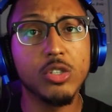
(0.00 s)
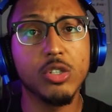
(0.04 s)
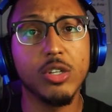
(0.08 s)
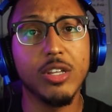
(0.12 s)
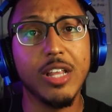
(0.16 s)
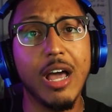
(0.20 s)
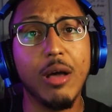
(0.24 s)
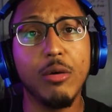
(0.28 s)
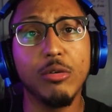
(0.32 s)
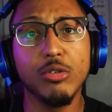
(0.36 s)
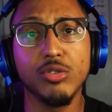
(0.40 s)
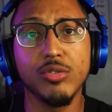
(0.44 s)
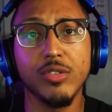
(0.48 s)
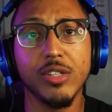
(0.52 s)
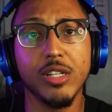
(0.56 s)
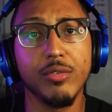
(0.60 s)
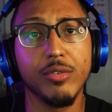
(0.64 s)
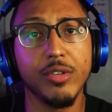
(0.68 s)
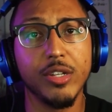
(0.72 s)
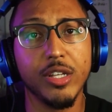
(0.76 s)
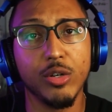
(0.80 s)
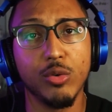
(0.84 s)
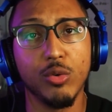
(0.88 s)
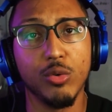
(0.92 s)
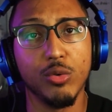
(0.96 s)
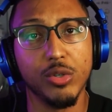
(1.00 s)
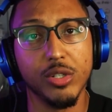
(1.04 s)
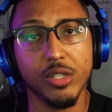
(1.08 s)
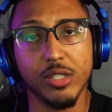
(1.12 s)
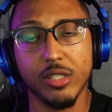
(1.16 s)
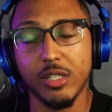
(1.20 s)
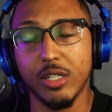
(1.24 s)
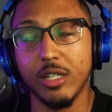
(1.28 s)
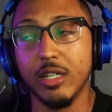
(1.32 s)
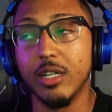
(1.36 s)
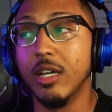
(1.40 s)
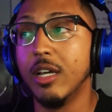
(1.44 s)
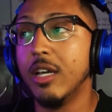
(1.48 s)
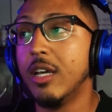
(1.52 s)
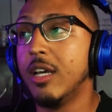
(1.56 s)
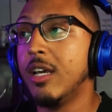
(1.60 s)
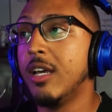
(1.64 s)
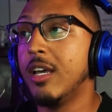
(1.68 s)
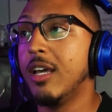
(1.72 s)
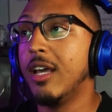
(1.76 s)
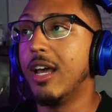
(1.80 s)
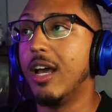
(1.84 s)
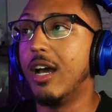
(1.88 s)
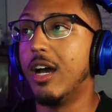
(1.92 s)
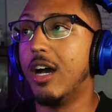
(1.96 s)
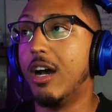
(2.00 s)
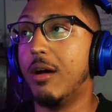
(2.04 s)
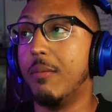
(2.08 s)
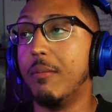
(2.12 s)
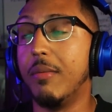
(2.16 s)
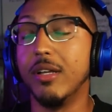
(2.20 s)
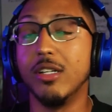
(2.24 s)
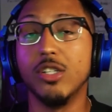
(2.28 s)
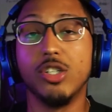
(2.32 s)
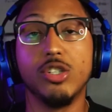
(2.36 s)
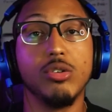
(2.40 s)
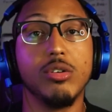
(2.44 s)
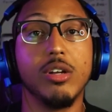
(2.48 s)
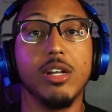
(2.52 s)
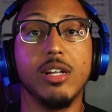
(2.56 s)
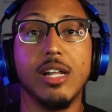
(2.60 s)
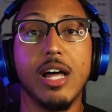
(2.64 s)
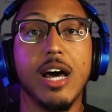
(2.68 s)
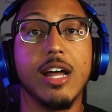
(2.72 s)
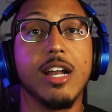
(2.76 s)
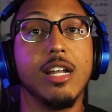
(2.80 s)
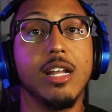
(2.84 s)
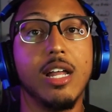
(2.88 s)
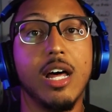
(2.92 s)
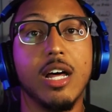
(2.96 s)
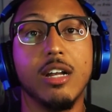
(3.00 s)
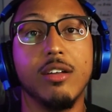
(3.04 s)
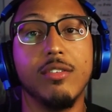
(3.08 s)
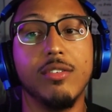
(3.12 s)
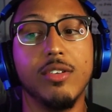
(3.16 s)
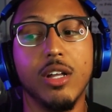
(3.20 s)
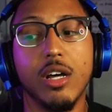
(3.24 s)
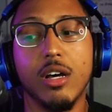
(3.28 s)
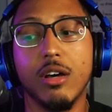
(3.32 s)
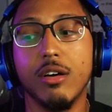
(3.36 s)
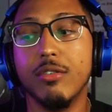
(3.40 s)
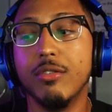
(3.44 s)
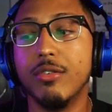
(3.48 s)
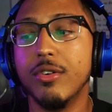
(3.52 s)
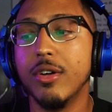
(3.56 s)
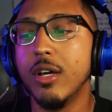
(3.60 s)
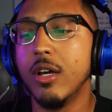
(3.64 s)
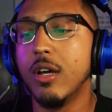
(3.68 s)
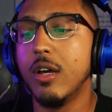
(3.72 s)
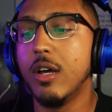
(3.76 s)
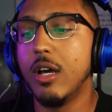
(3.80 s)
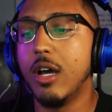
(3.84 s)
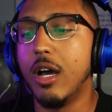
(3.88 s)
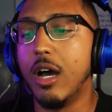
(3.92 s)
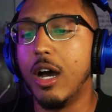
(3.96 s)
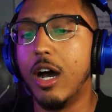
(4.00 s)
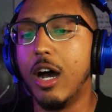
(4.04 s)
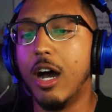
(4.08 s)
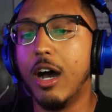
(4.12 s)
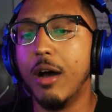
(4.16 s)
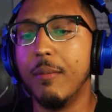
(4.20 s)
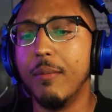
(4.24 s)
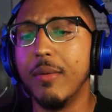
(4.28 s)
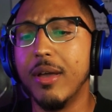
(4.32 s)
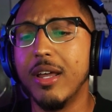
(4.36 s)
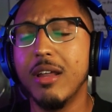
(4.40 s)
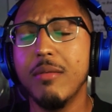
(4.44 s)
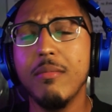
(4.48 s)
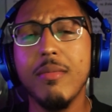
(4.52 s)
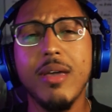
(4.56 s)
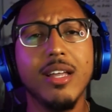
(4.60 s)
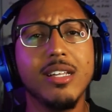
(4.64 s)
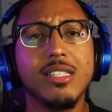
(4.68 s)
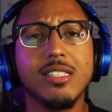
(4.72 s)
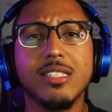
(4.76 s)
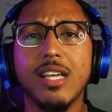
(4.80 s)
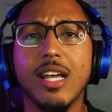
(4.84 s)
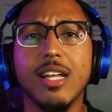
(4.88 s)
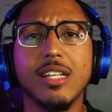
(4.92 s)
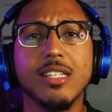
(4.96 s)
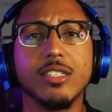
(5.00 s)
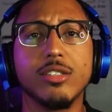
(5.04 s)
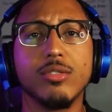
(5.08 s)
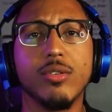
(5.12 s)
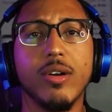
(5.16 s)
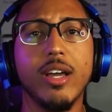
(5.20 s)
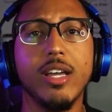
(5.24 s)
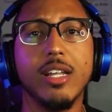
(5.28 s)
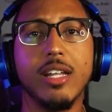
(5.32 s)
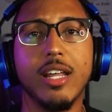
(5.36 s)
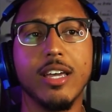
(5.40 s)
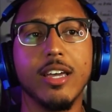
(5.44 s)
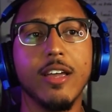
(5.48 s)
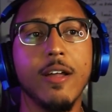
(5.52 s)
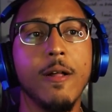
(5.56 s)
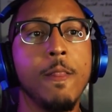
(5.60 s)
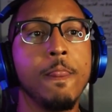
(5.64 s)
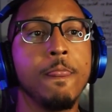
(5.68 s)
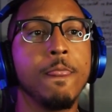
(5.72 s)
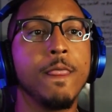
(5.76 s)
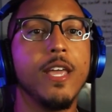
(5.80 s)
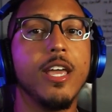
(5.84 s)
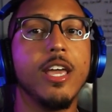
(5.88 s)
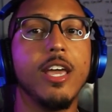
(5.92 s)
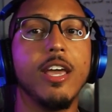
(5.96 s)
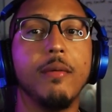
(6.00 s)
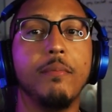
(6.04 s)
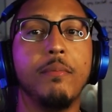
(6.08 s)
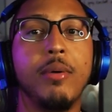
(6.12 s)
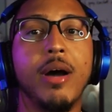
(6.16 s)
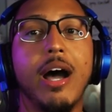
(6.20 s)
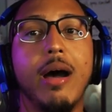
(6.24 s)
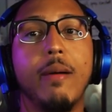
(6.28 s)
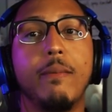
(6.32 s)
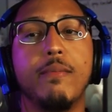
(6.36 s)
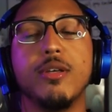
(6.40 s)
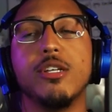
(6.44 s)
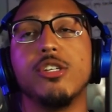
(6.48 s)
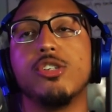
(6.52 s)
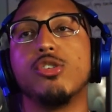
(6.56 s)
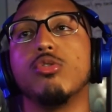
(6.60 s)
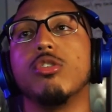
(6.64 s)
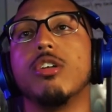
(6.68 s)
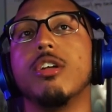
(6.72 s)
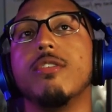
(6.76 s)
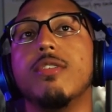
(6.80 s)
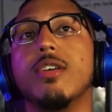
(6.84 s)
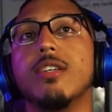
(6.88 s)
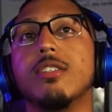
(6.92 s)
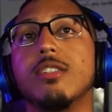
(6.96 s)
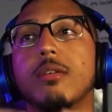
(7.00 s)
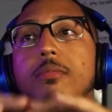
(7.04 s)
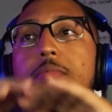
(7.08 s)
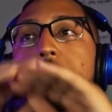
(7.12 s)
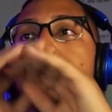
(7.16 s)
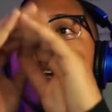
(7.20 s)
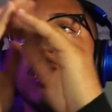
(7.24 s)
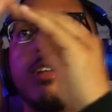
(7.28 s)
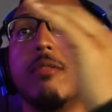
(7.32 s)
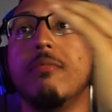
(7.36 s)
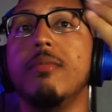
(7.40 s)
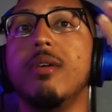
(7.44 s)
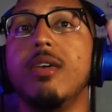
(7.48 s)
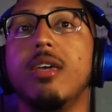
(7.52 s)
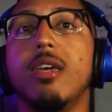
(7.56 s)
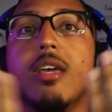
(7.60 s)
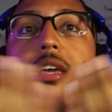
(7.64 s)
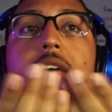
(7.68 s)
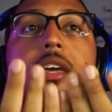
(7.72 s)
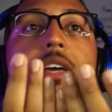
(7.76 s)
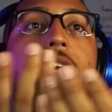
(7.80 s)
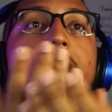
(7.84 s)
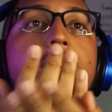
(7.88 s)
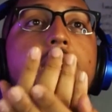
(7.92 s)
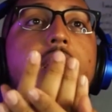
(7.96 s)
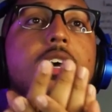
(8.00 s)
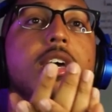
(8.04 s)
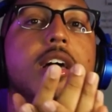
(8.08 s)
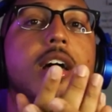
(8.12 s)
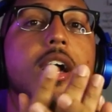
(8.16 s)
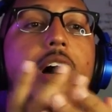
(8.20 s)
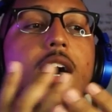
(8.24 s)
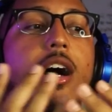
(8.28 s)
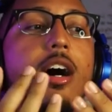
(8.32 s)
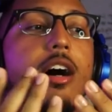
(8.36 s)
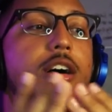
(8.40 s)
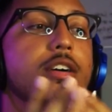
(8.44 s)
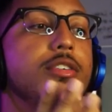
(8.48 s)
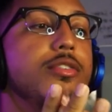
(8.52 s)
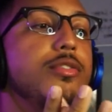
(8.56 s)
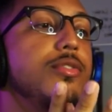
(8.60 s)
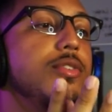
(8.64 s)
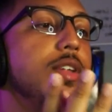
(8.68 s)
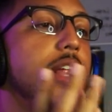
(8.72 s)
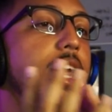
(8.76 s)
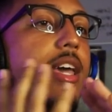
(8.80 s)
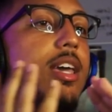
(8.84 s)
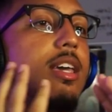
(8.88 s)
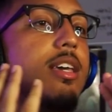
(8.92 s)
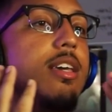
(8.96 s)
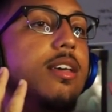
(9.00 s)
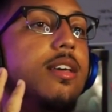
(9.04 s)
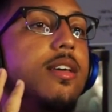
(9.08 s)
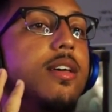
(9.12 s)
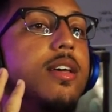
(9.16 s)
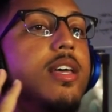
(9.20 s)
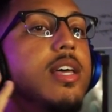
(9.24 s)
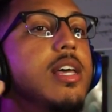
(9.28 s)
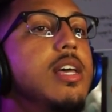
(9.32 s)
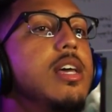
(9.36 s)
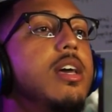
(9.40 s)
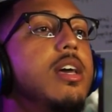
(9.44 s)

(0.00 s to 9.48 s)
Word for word: so that was really really cool to see, um, and showed a lot a lot of love um, and it made sense, right? Like hip hop is sort of this epitome of like